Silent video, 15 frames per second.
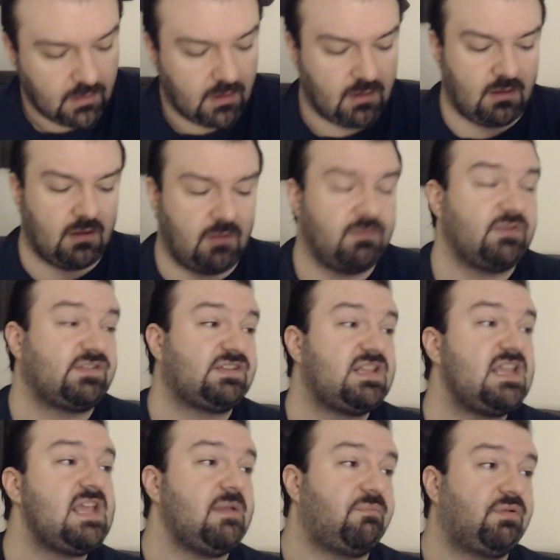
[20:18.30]
Um,
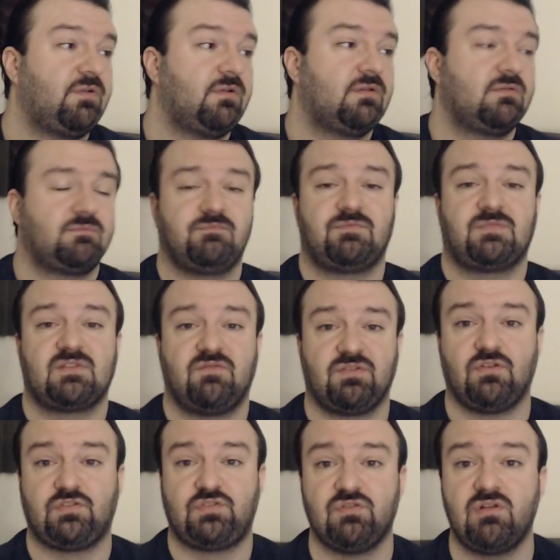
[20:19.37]
Steep. For
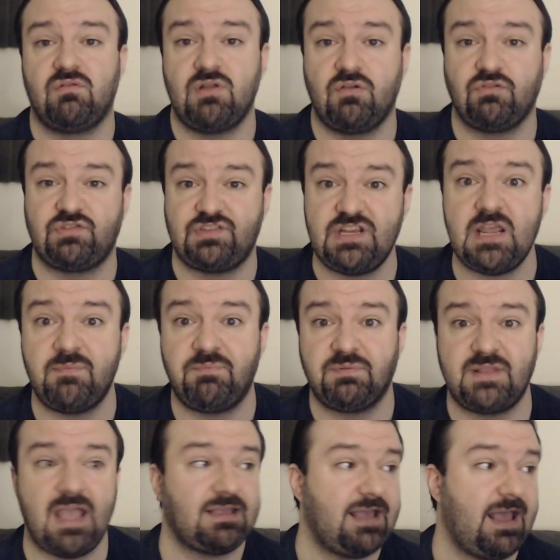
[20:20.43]
those who don't know, Steep,
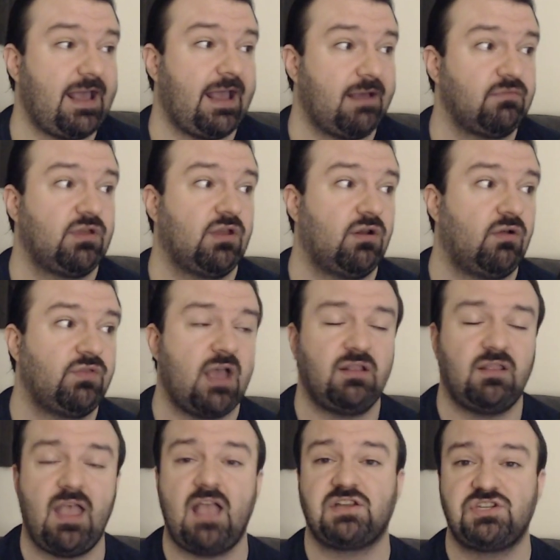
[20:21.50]
that game, you know,
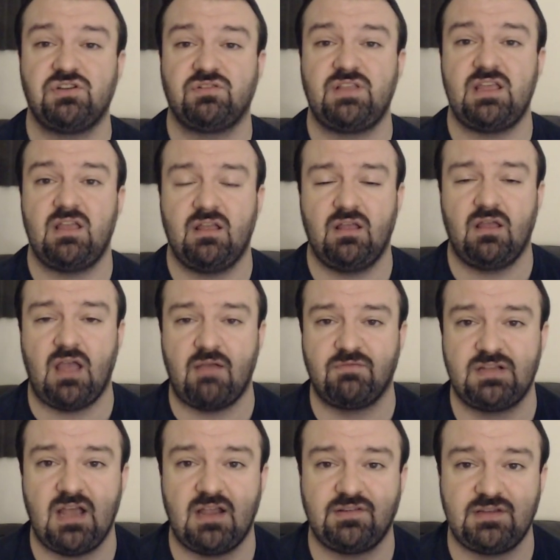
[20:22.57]
that last year they uh,
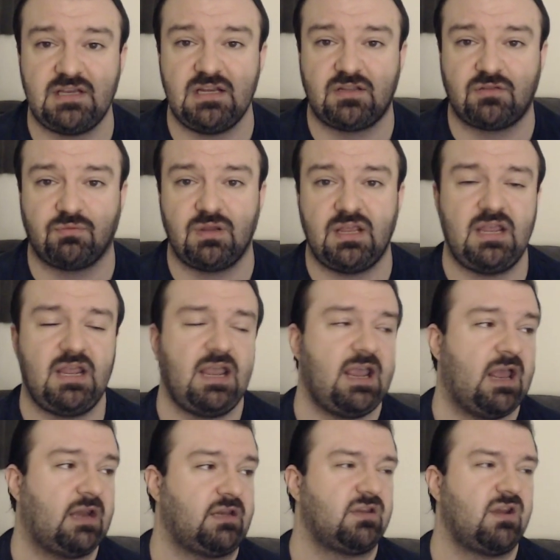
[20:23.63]
advertised the E3
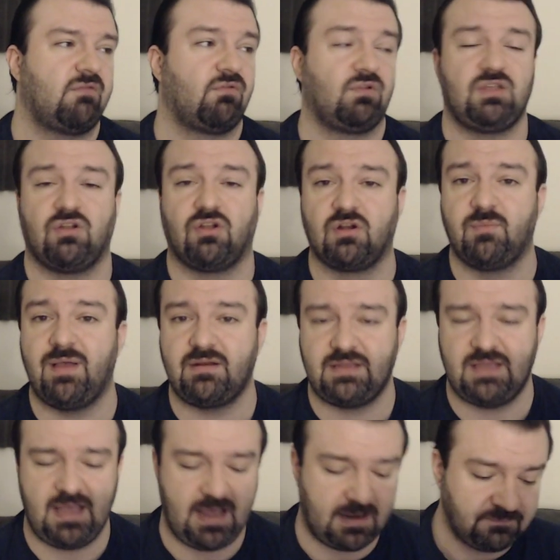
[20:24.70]
and you never really heard about
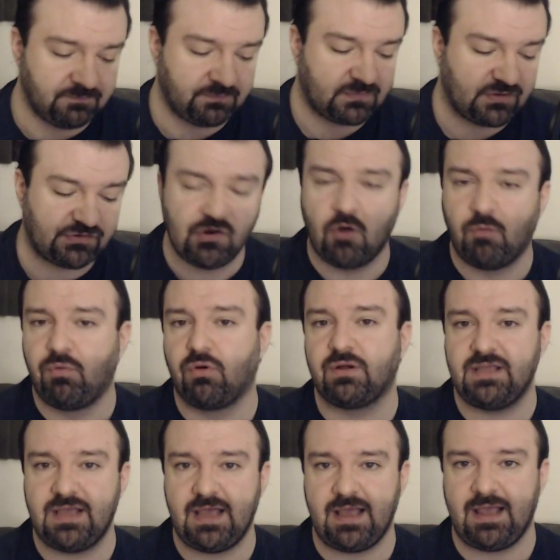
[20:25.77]
again.
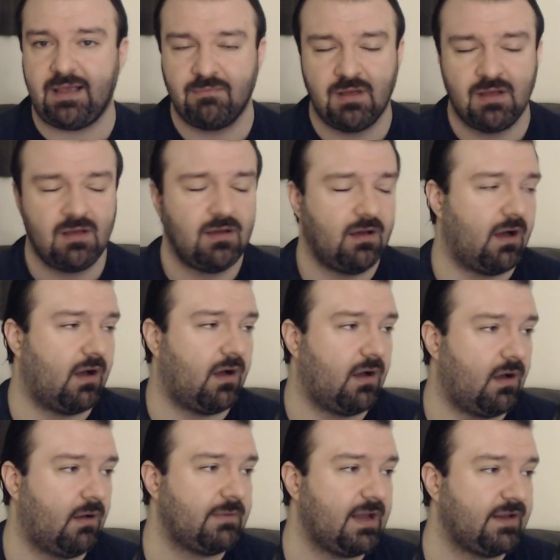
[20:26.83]
Snowboarding game.
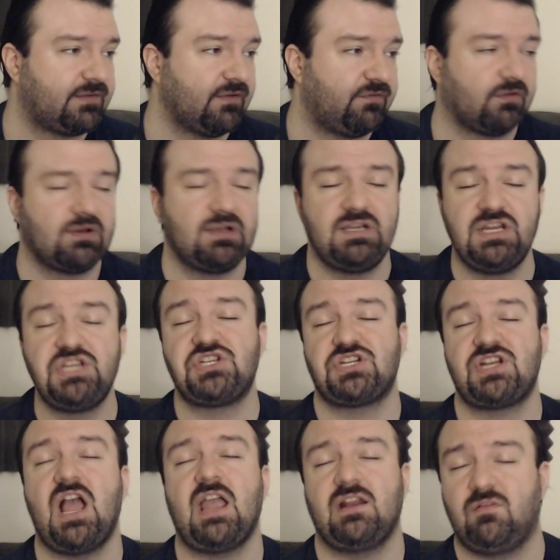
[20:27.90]
Um, it's a very niche
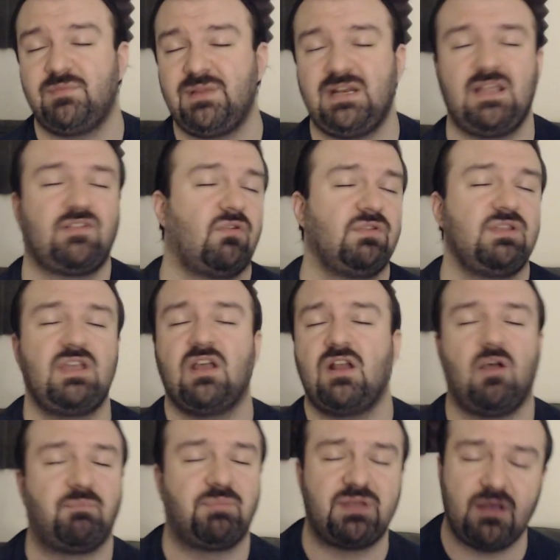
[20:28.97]
title, meaning it's only going
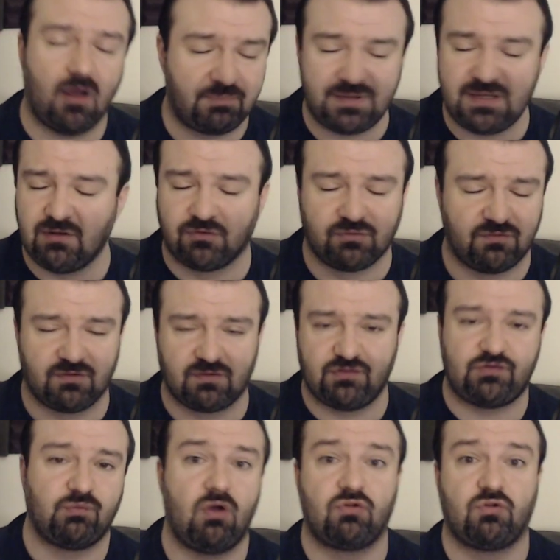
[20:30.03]
to appeal to a very
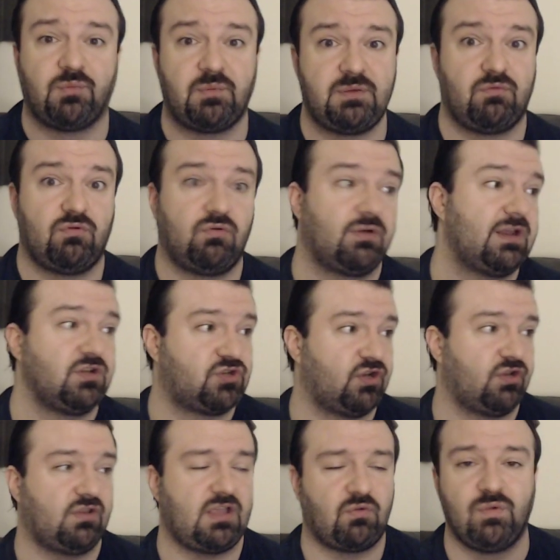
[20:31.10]
small group of people who are
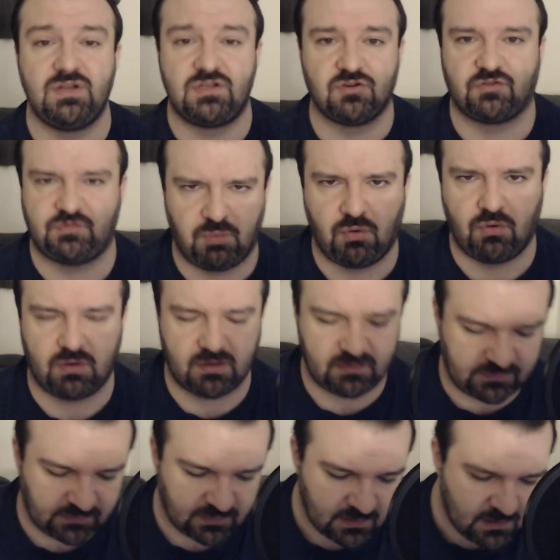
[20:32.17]
into like winter
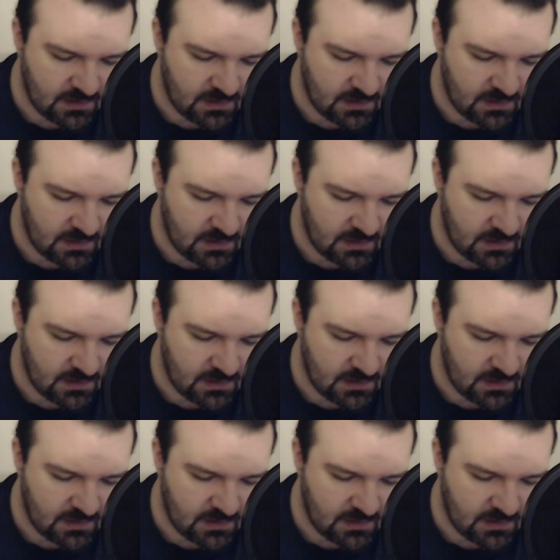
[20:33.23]
sports.